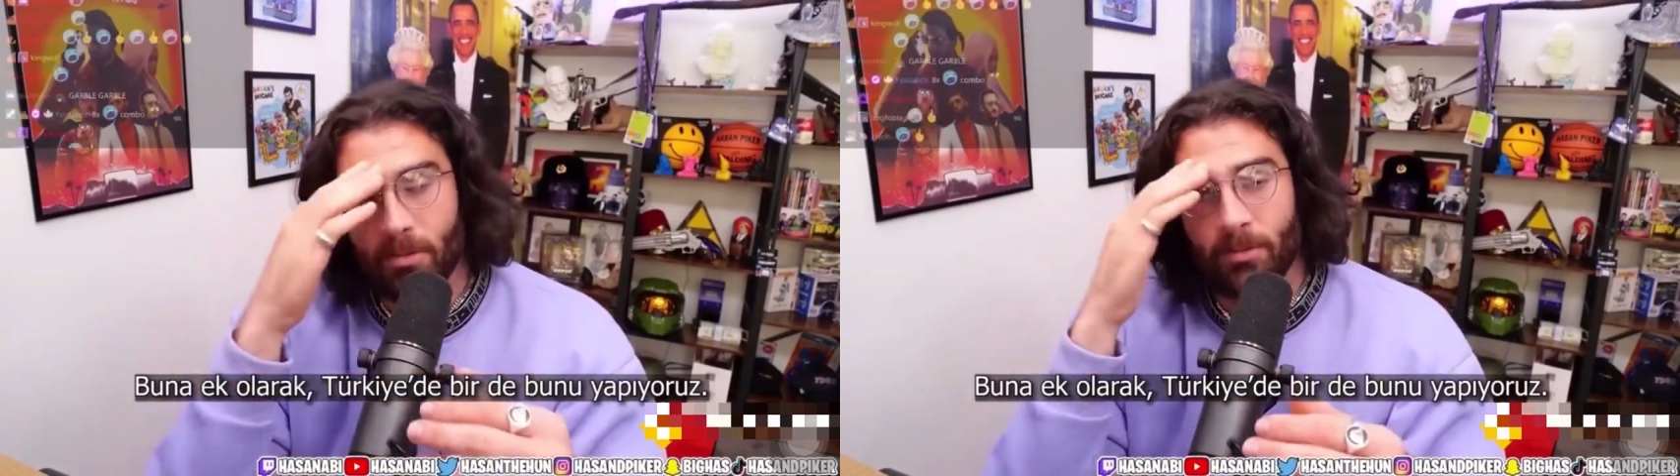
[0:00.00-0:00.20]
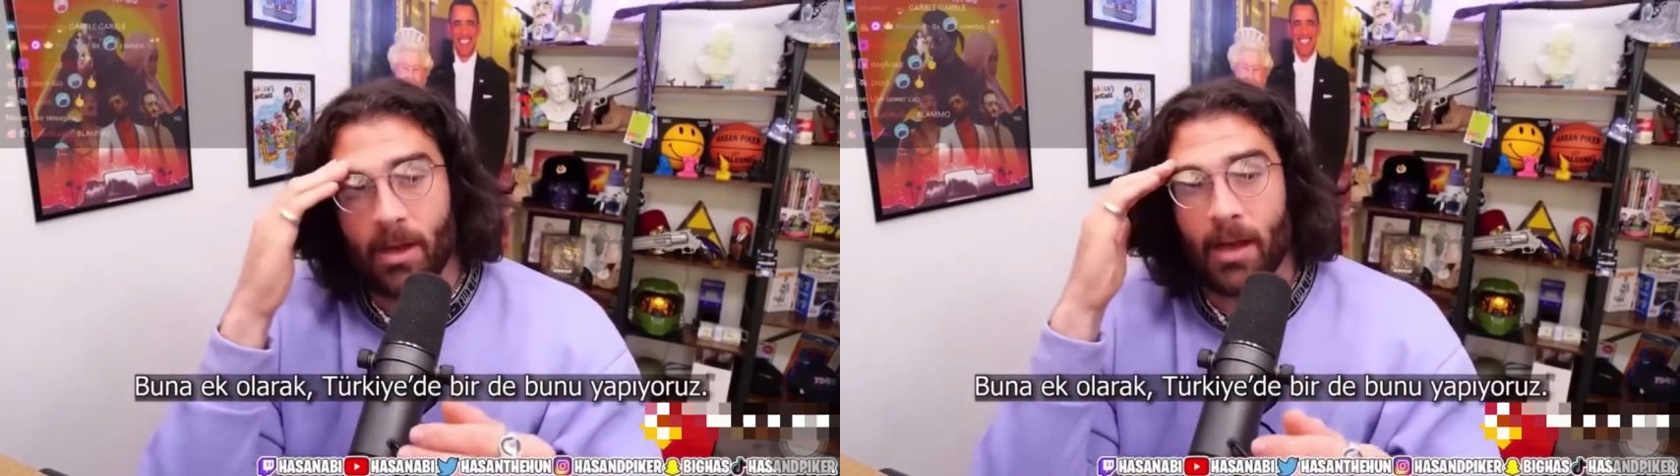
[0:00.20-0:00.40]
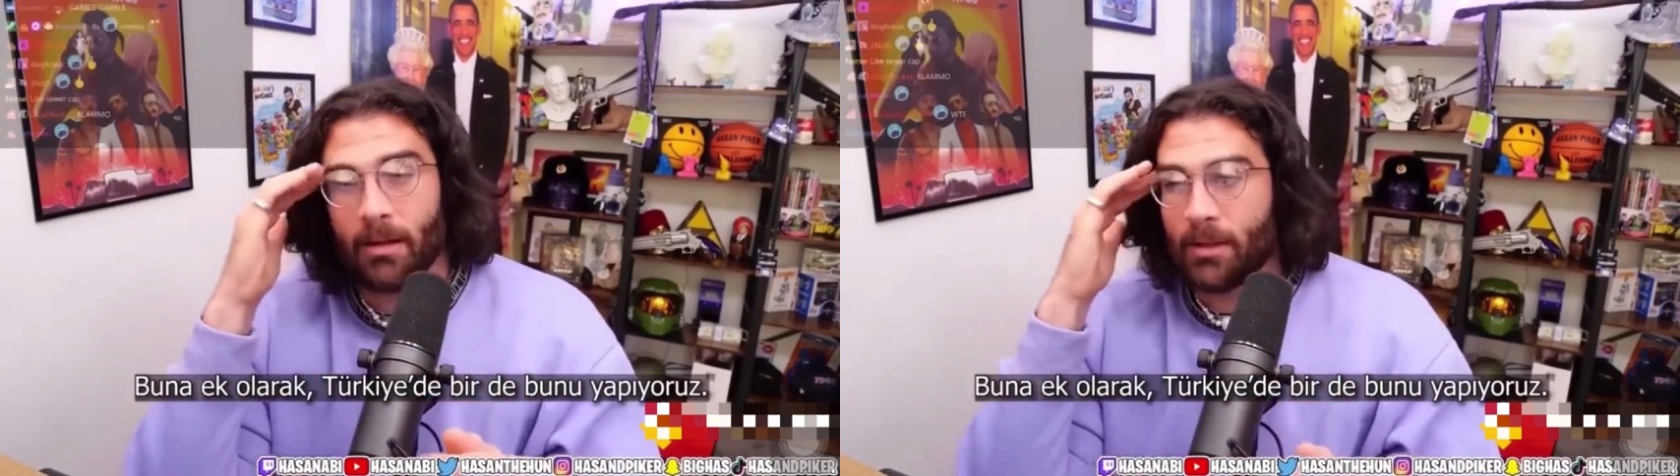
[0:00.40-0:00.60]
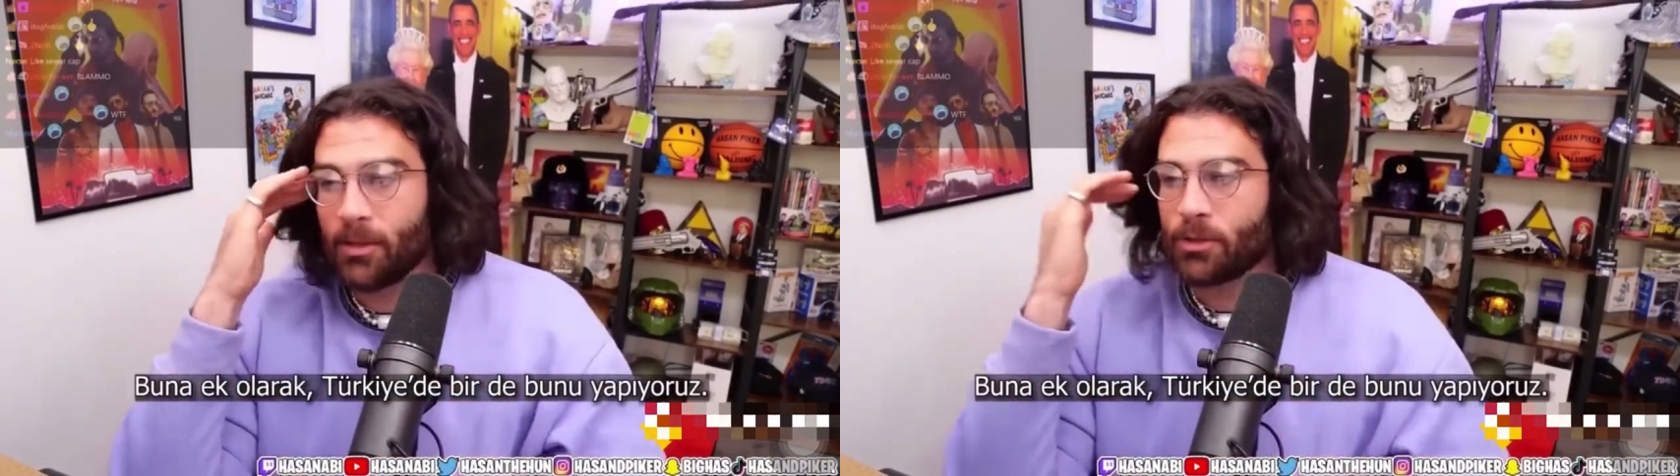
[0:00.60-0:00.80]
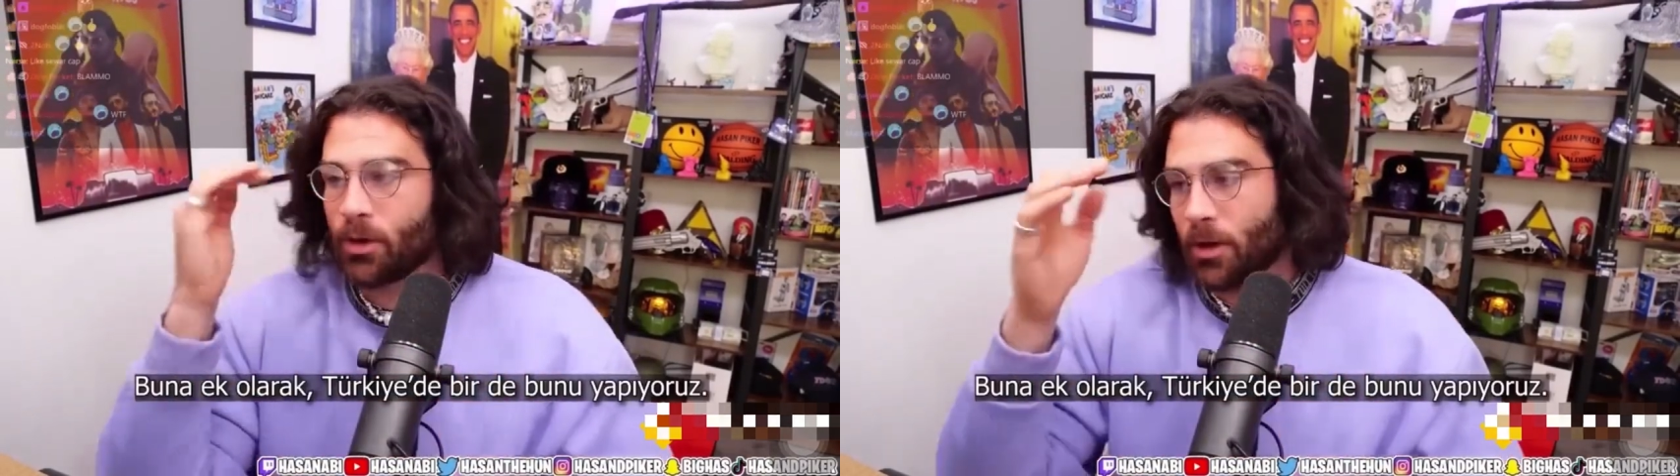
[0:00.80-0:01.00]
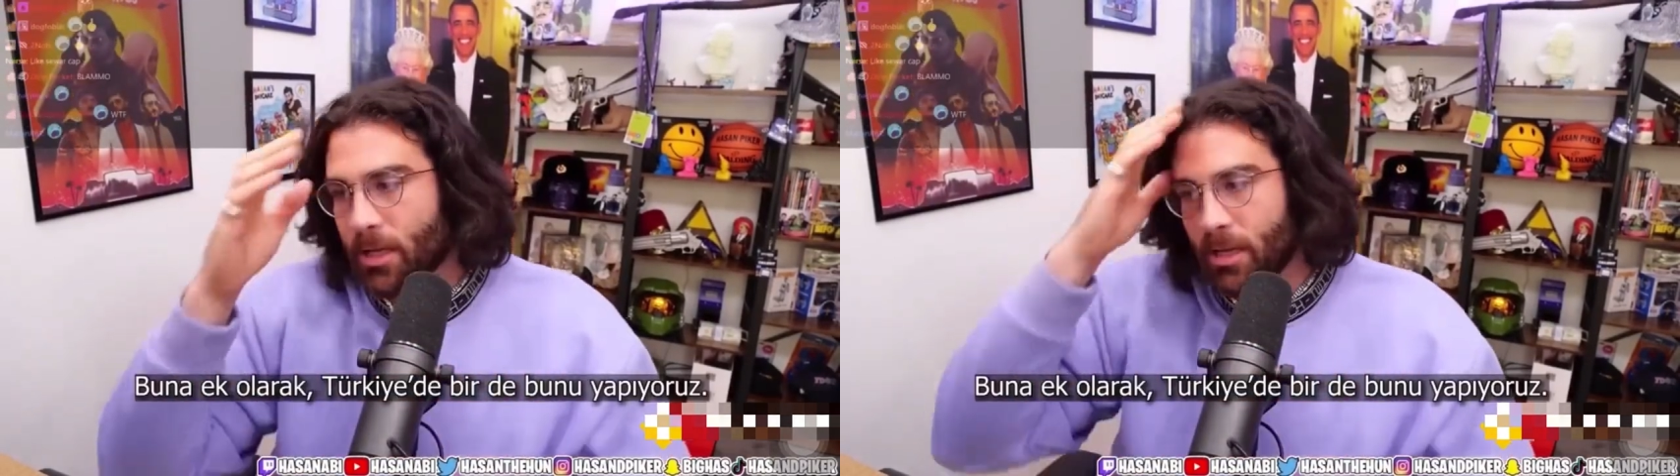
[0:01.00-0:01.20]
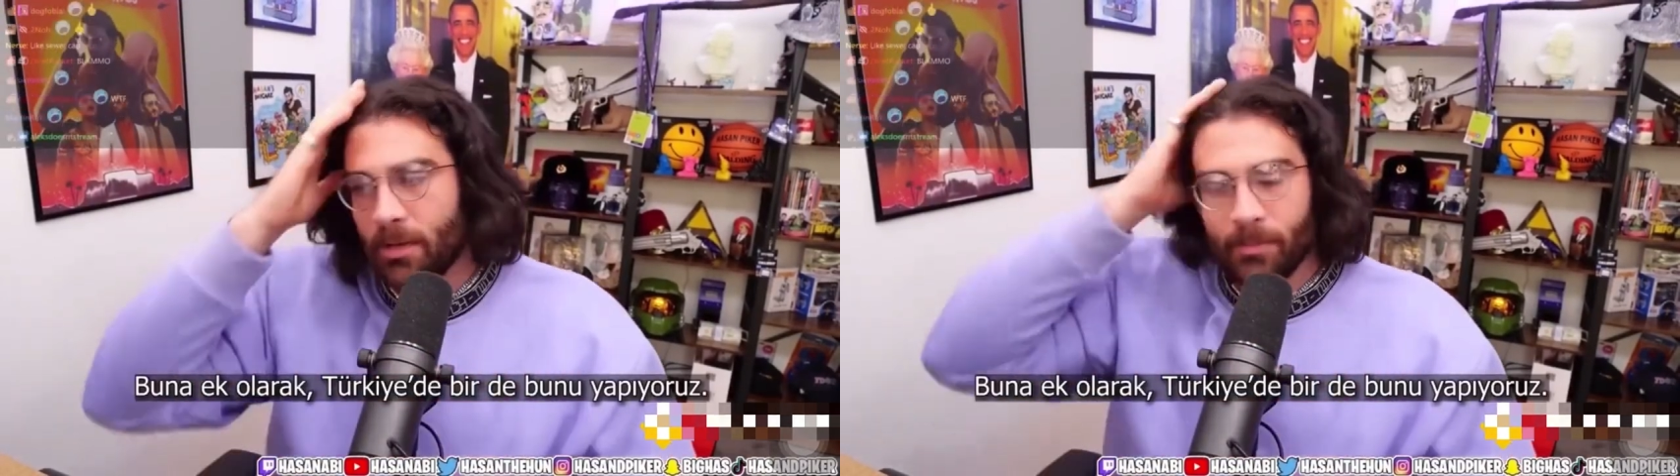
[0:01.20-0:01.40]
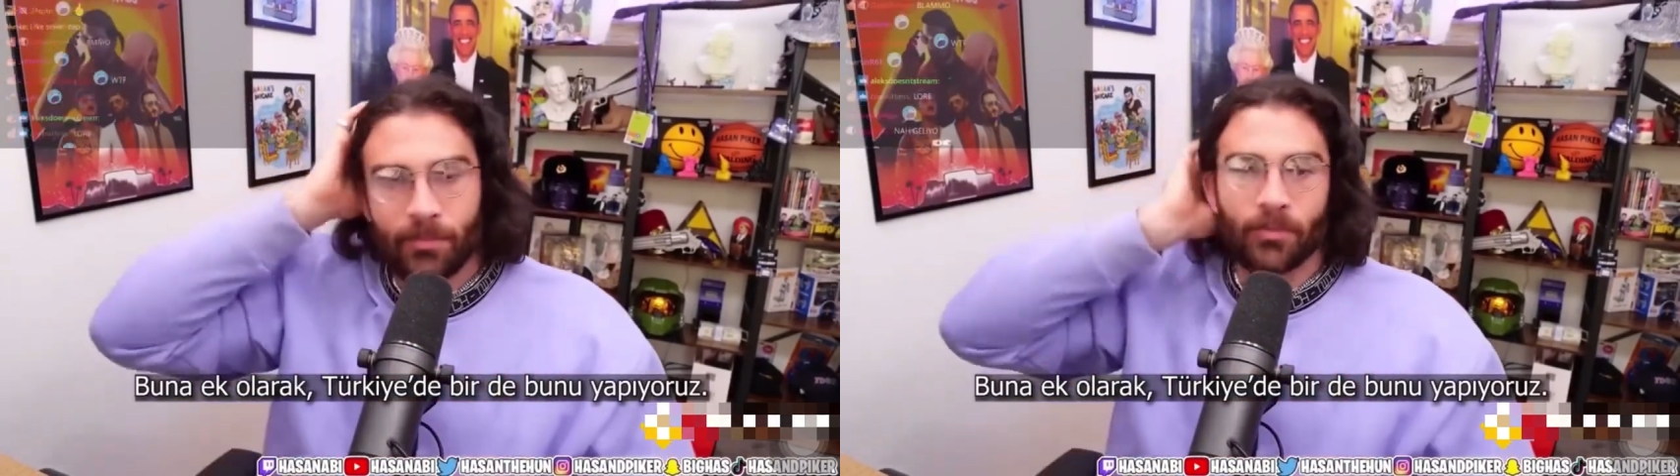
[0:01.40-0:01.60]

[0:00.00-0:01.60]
of that, in Turkey,